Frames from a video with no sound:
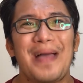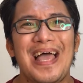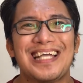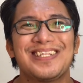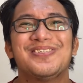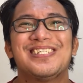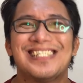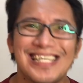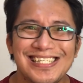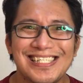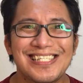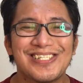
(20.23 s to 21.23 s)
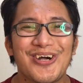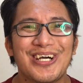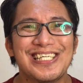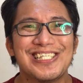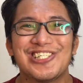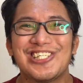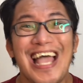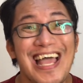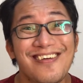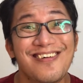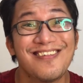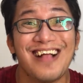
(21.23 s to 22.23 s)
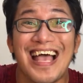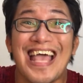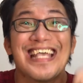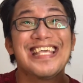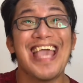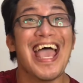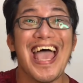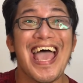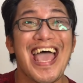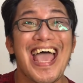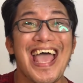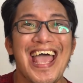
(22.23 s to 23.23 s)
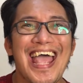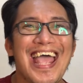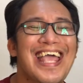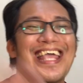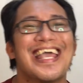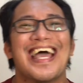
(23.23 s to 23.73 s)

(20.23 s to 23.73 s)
back to ZiSy Stories channel! Yay!